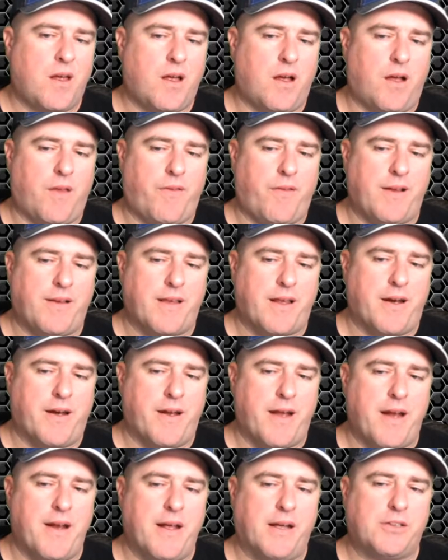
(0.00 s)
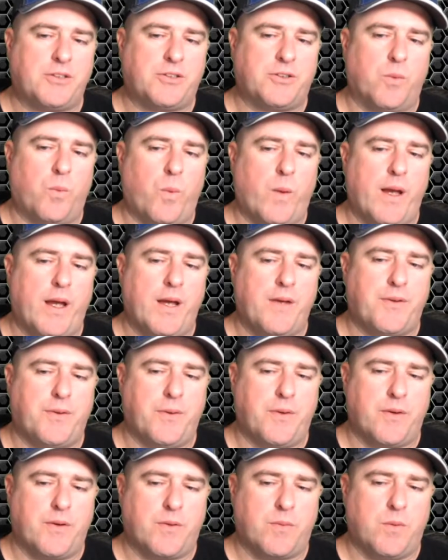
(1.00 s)
I think that'd add extra wear
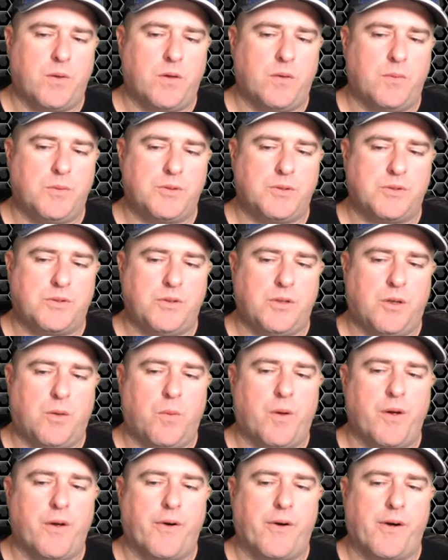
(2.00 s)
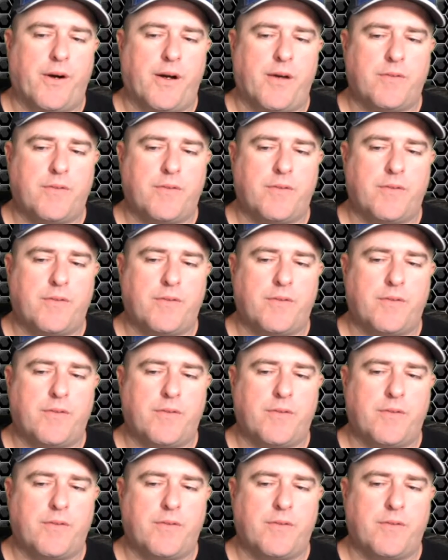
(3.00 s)
to it as well, which is not what you're